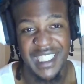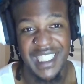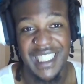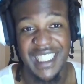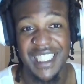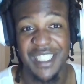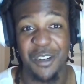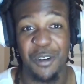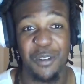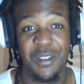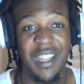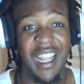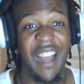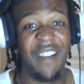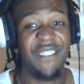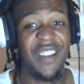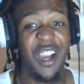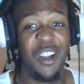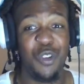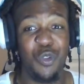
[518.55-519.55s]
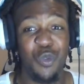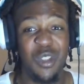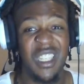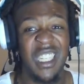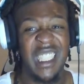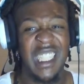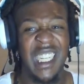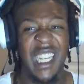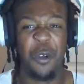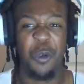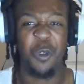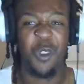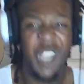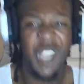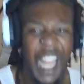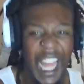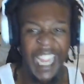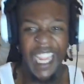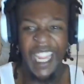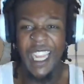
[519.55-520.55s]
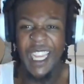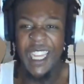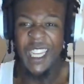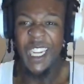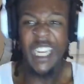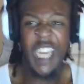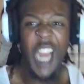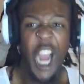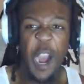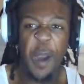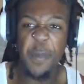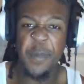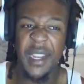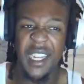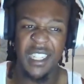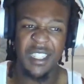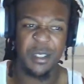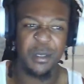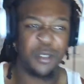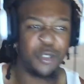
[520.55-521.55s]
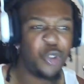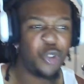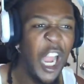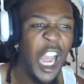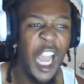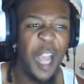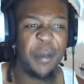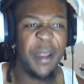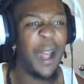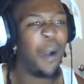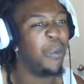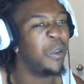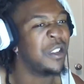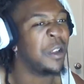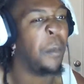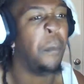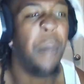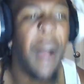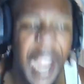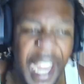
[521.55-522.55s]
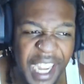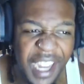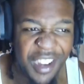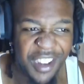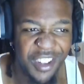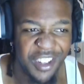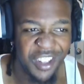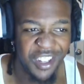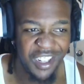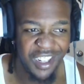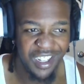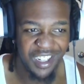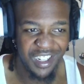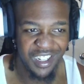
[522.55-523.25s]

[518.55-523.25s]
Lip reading: I ain't gonna lie. If y'all new to the channel, like, comment, subscribe. That was a banger.